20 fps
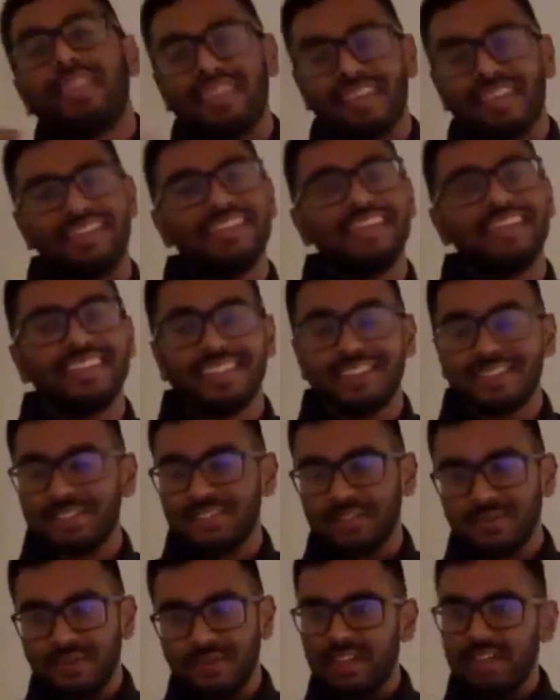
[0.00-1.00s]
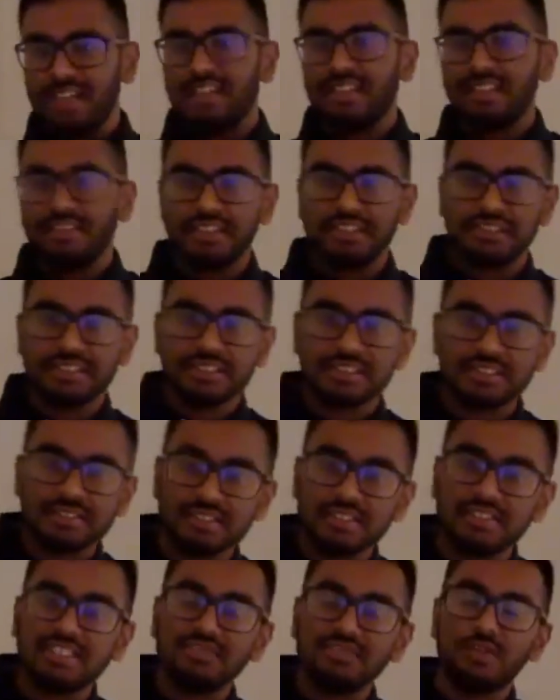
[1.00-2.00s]
And then there's the vertical research.
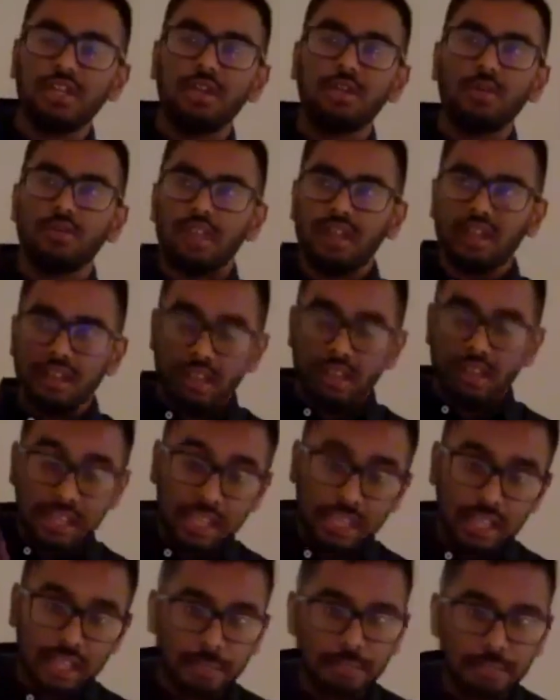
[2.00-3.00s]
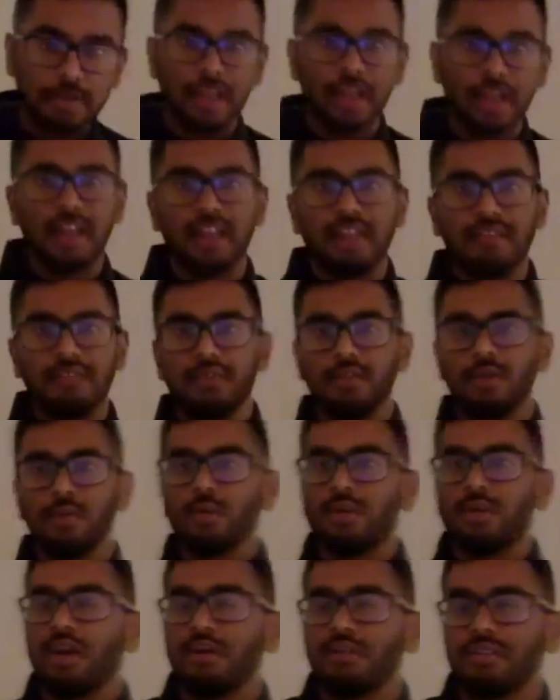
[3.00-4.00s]
This is when you do that deep dive, you
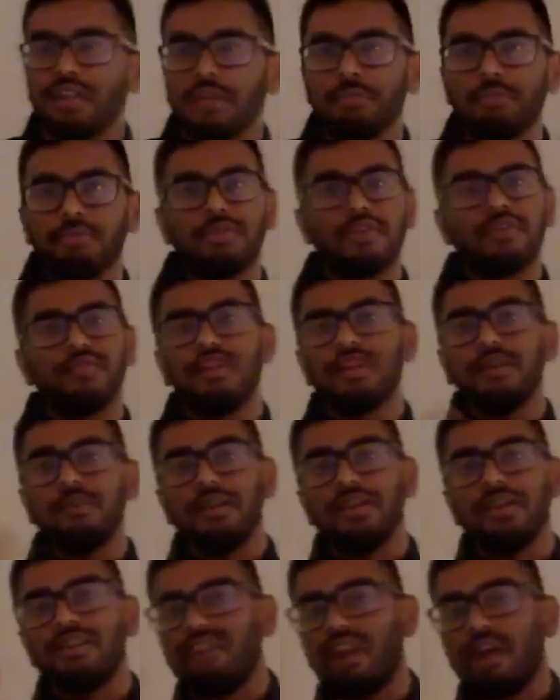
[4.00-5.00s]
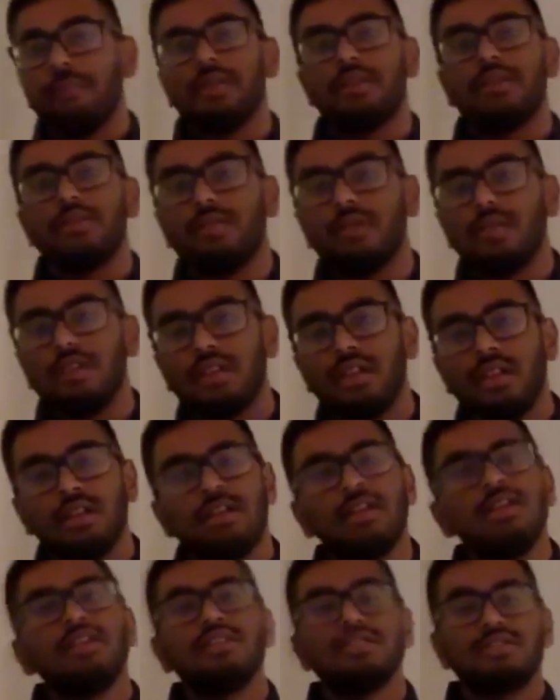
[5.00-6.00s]
go down that proverbial rabbit hole,
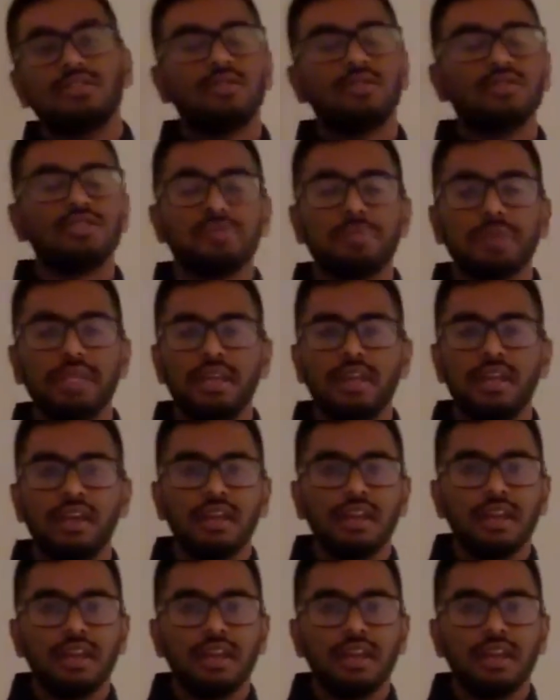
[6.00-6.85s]
so to speak.